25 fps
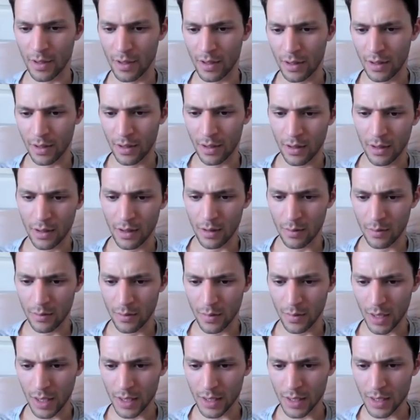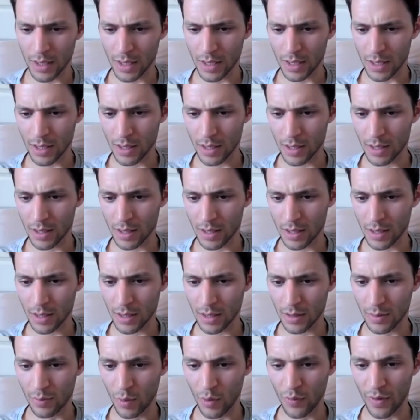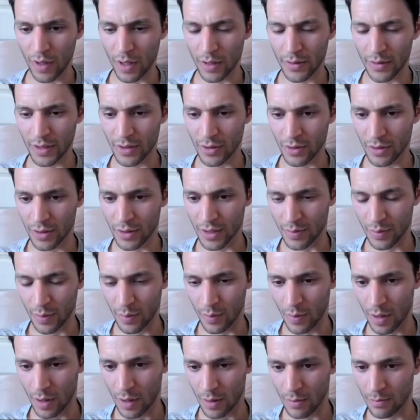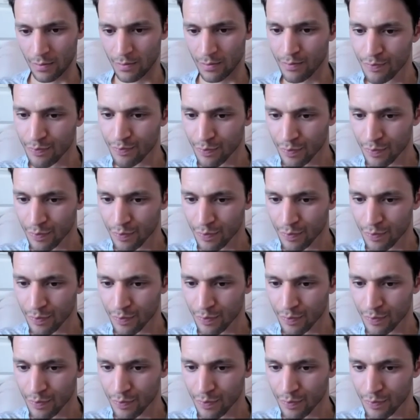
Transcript: Um let's let's move on. These are just um,